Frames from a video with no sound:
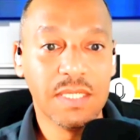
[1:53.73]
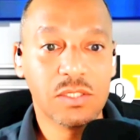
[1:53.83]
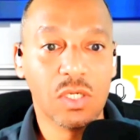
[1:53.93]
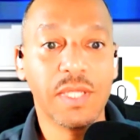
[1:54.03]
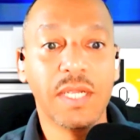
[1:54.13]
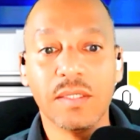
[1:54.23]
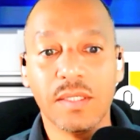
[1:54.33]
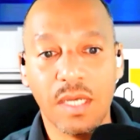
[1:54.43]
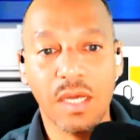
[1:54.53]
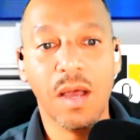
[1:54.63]
So
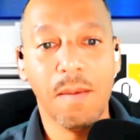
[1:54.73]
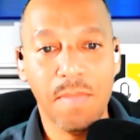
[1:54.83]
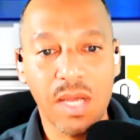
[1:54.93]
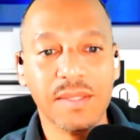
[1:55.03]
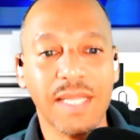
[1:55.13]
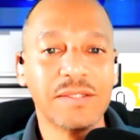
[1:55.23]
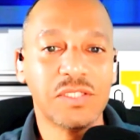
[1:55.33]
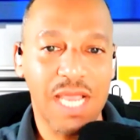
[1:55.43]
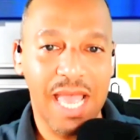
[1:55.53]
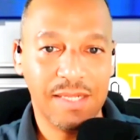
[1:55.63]
there, uh, among that
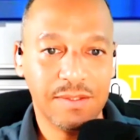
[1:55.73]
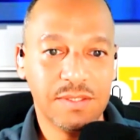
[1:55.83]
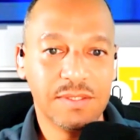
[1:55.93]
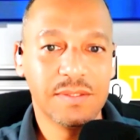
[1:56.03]
challenge,